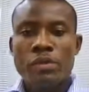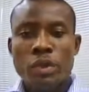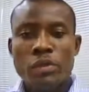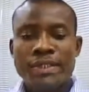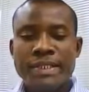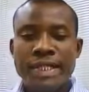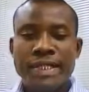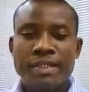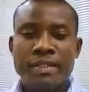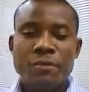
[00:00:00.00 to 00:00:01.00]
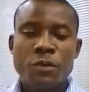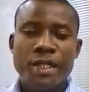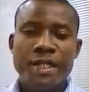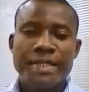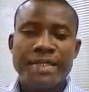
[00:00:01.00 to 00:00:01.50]
when we say
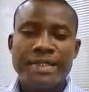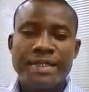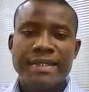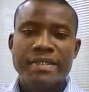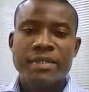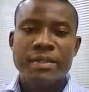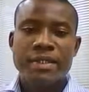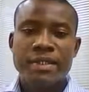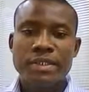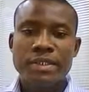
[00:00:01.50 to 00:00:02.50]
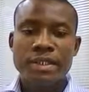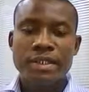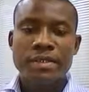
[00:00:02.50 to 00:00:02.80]
software design strategy?